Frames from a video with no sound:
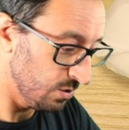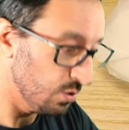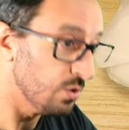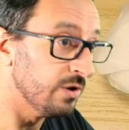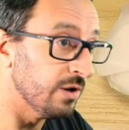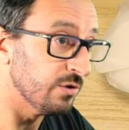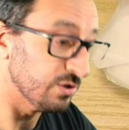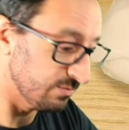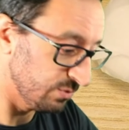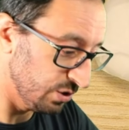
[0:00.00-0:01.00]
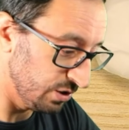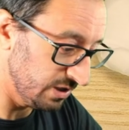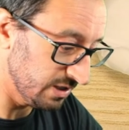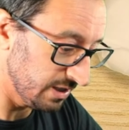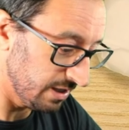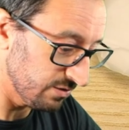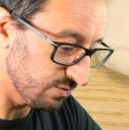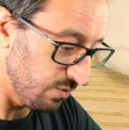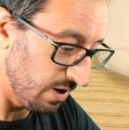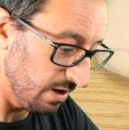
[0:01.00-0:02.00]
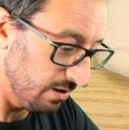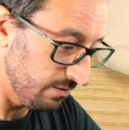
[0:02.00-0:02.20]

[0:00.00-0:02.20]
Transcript: And we've got some goodies in there as well.